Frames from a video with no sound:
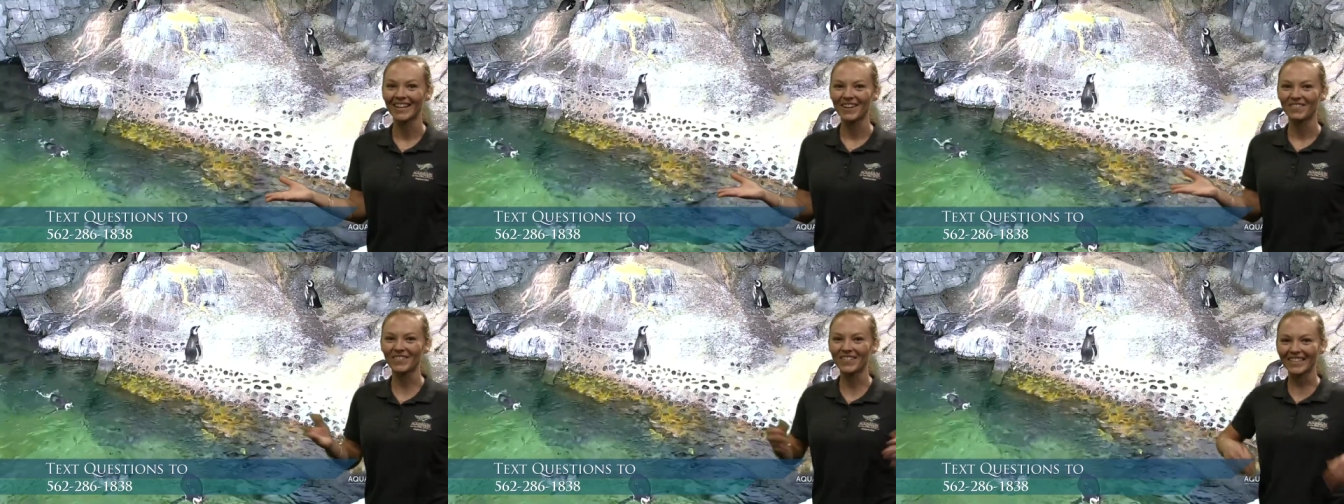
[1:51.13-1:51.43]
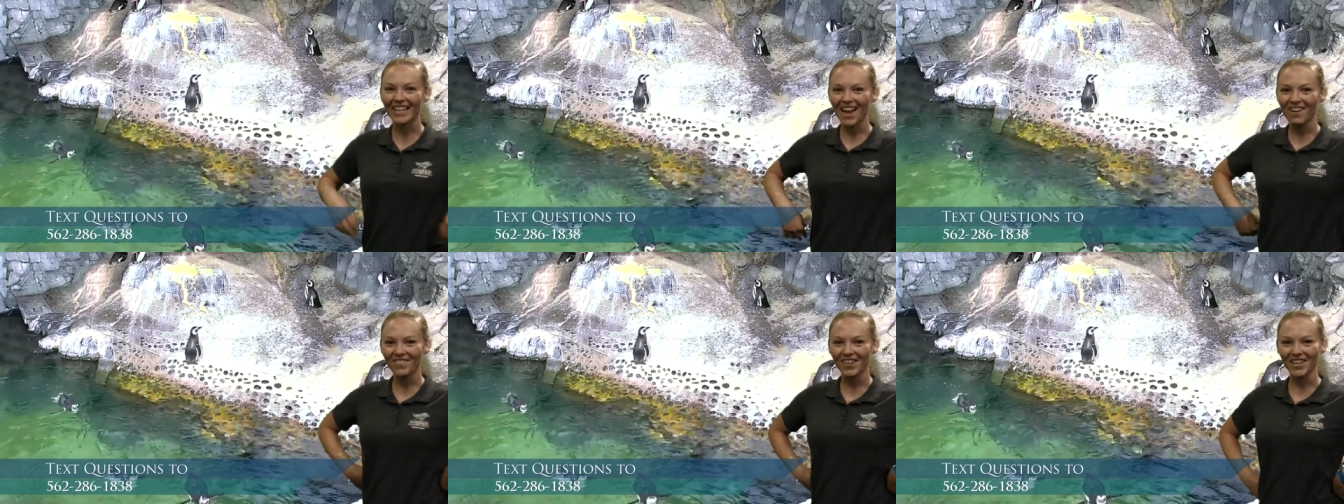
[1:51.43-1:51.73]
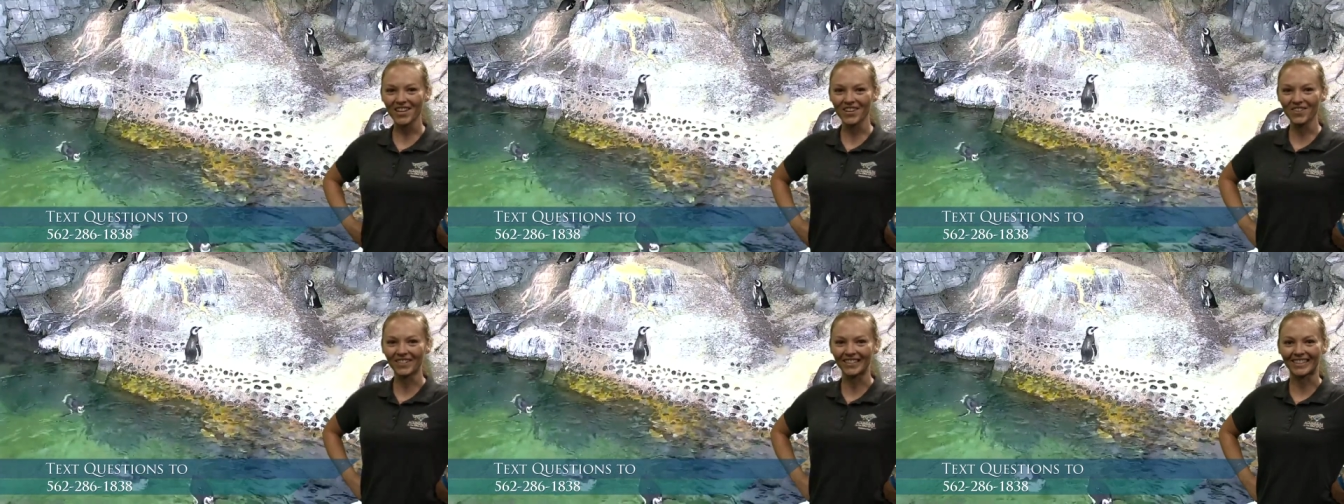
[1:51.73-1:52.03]
Was that what
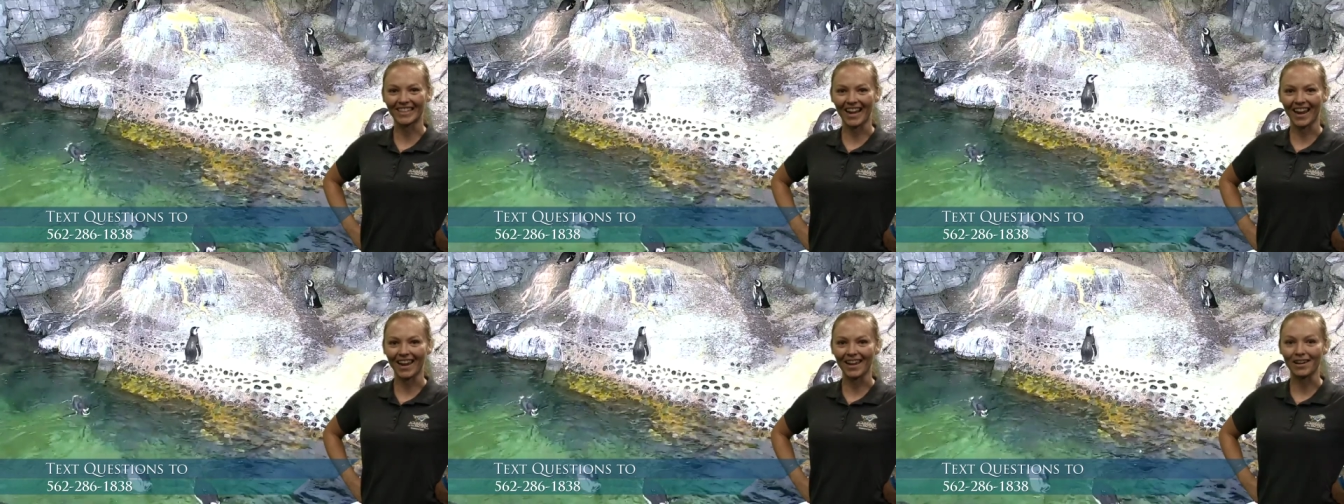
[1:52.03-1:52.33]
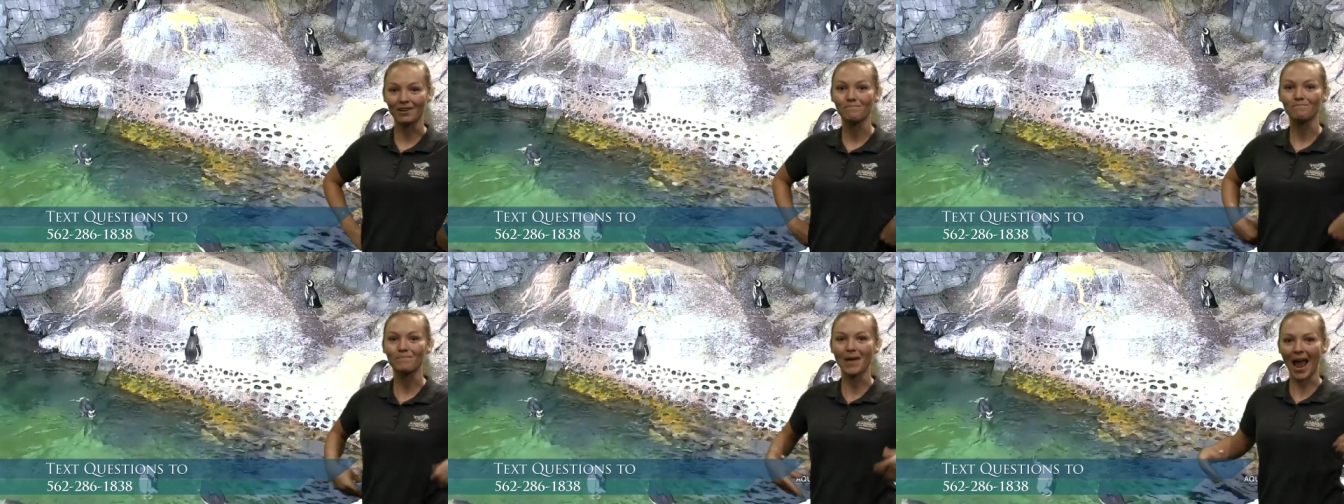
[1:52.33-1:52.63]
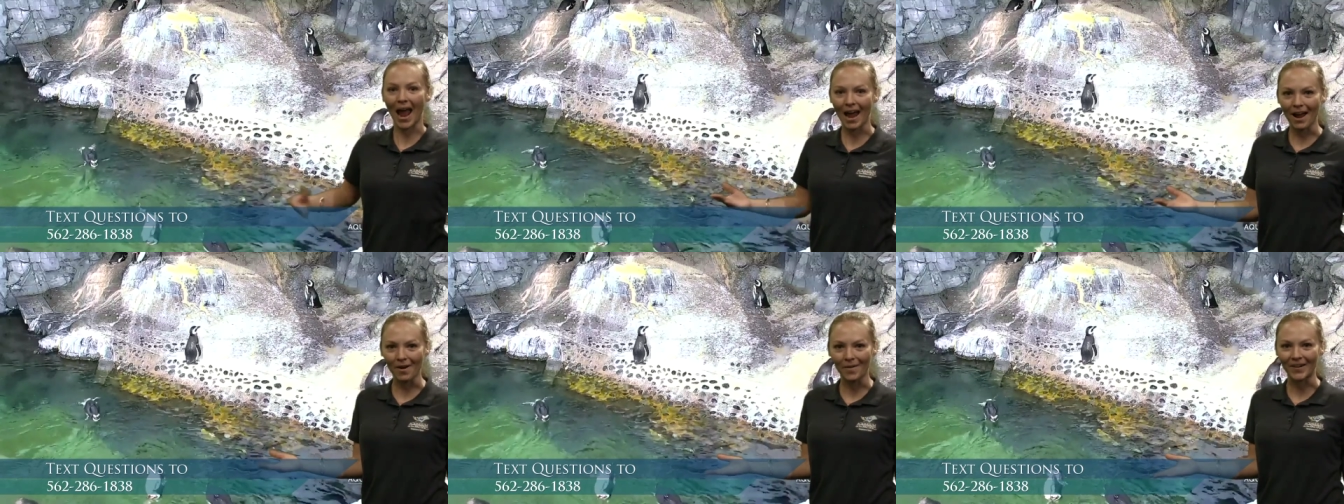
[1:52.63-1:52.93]
you were saying?
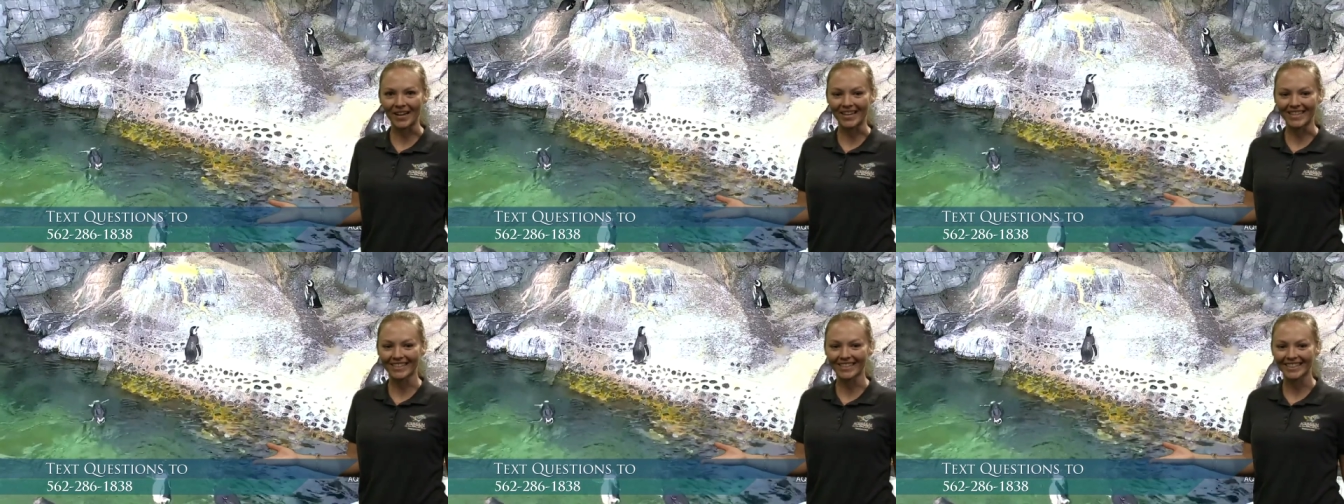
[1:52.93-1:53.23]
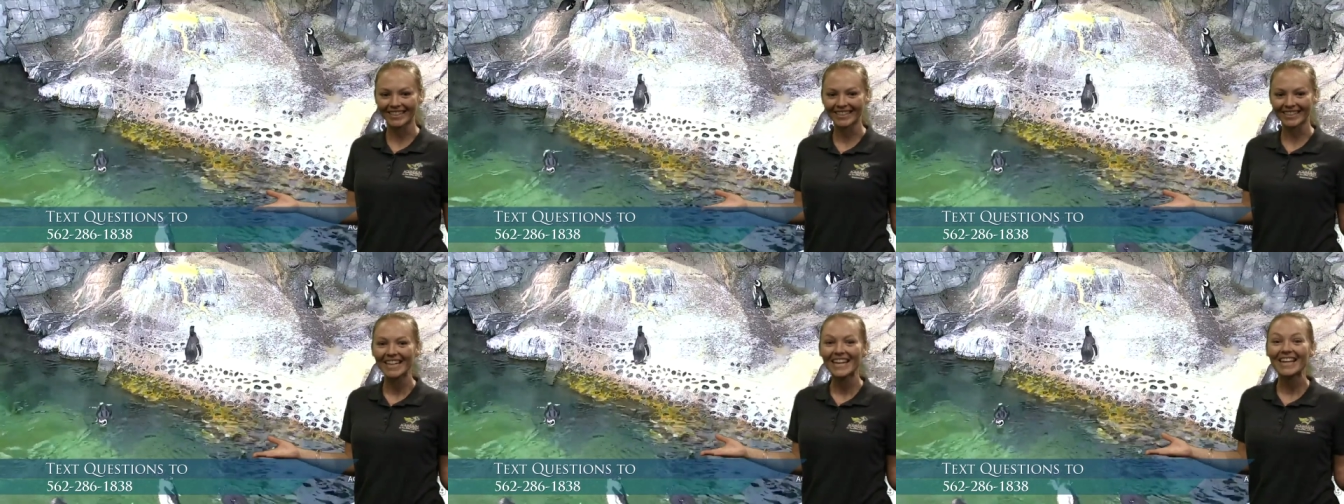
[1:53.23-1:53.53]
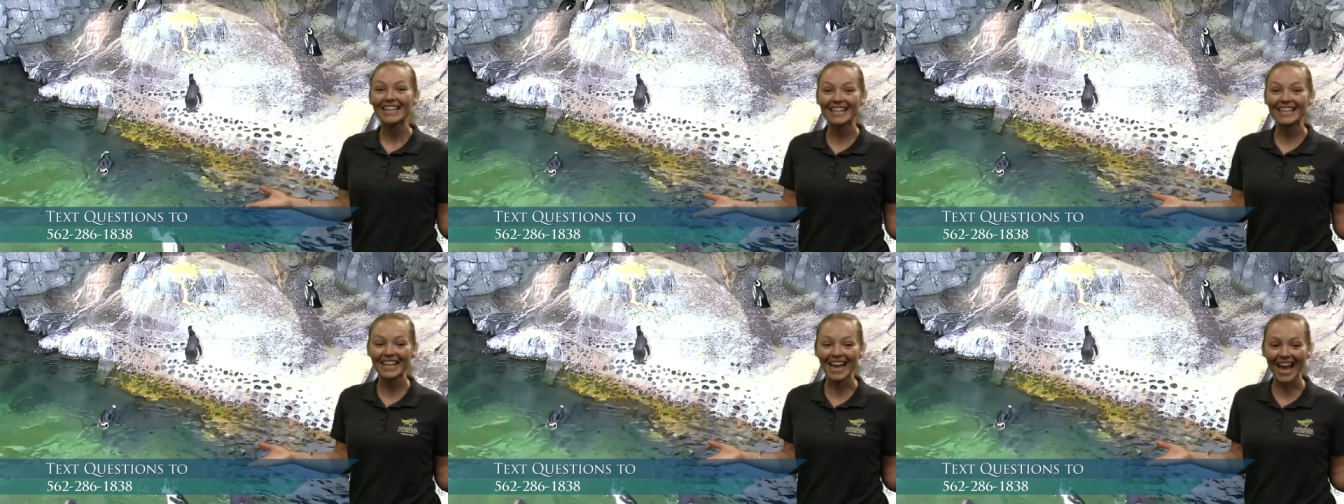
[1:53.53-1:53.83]
Penguins.
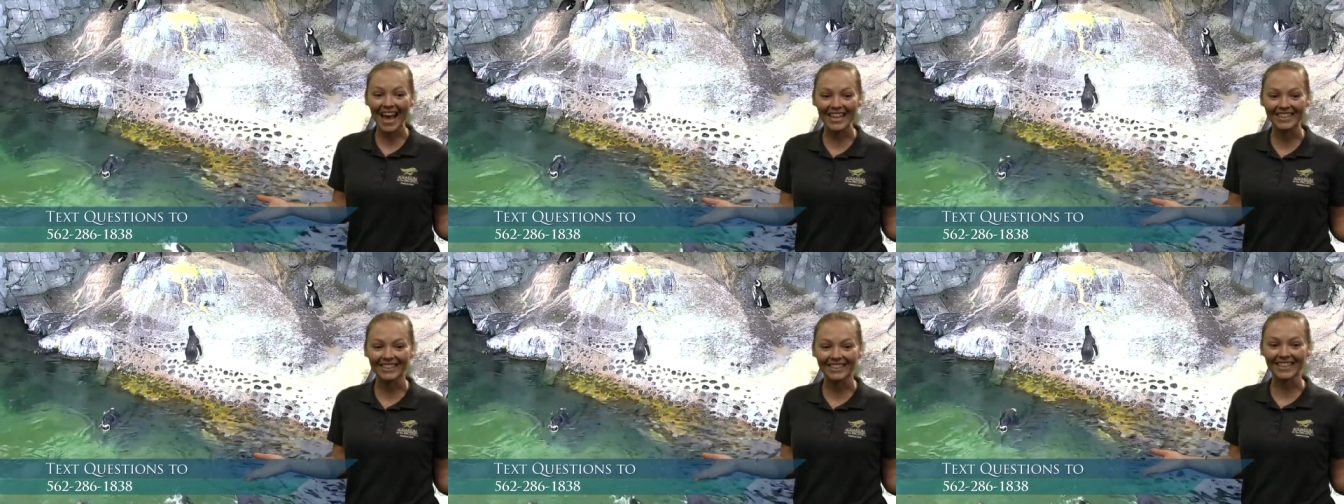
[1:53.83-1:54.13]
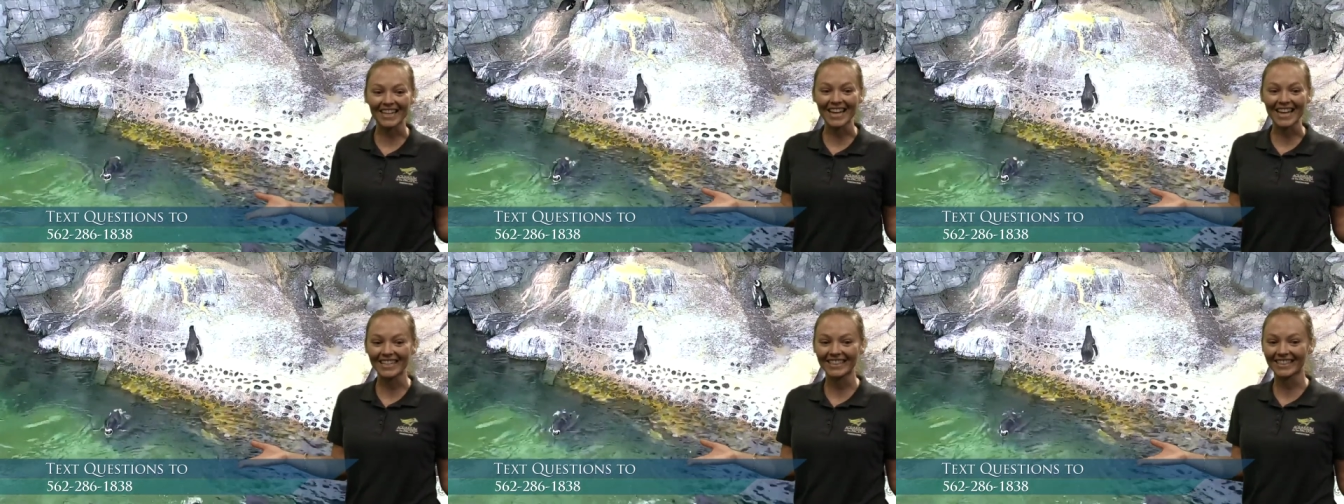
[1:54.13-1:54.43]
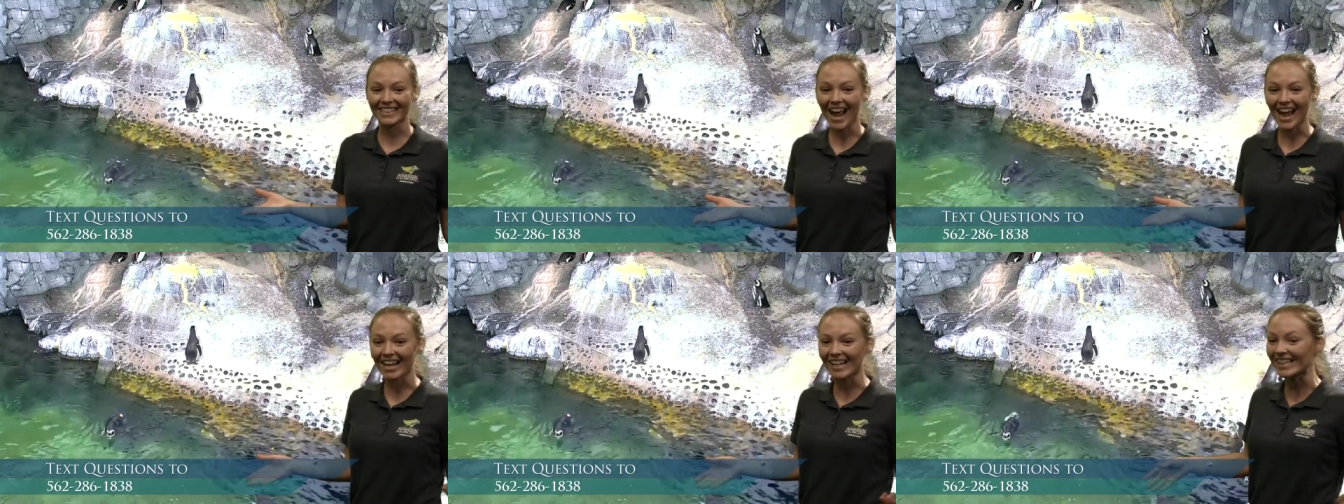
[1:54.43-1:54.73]
Yes,
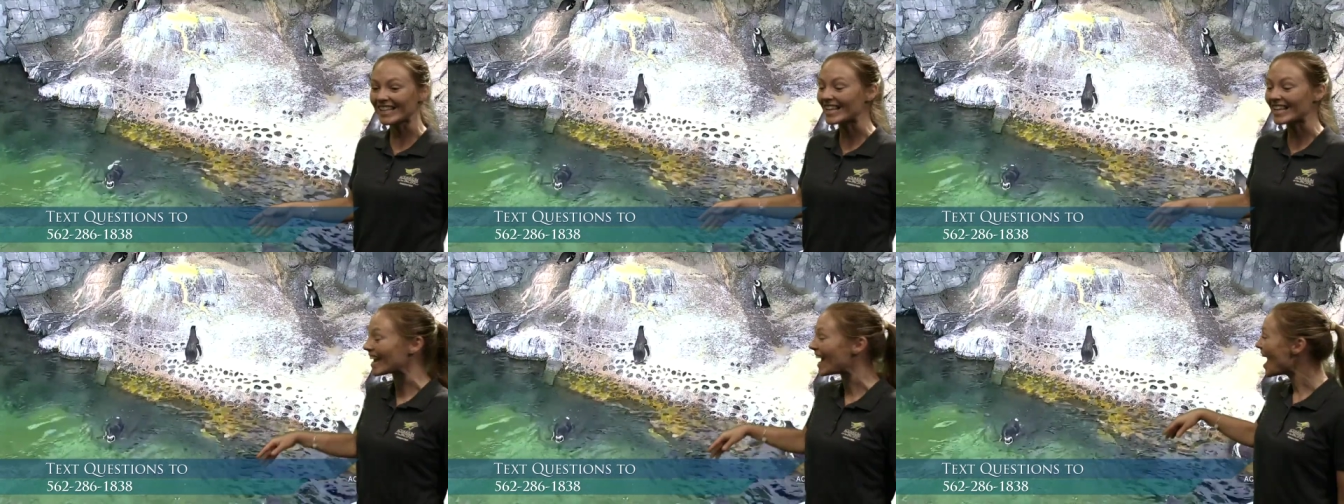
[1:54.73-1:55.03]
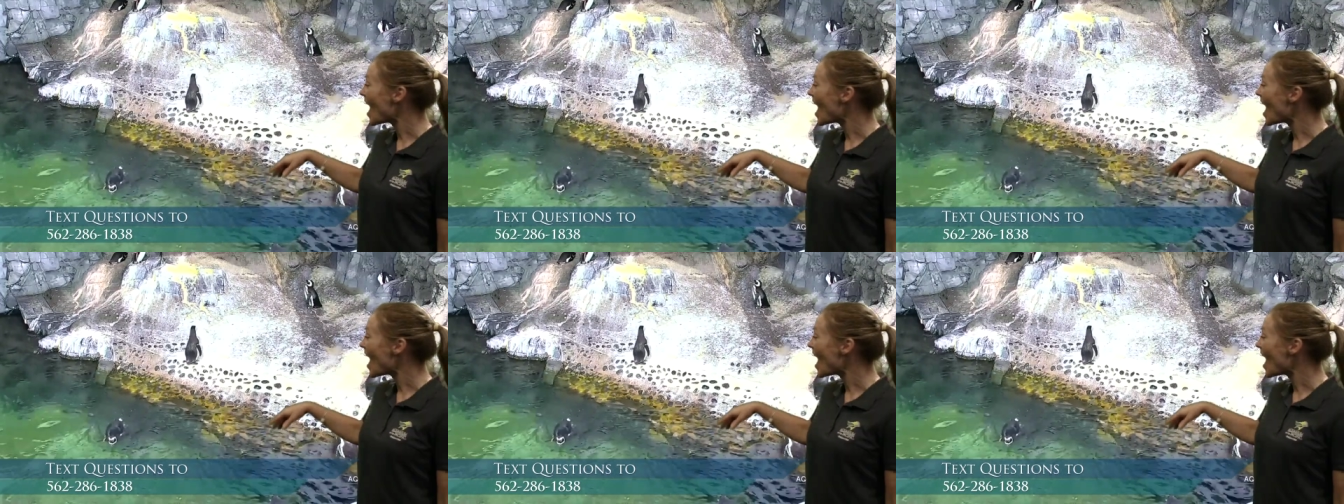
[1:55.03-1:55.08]
exactly.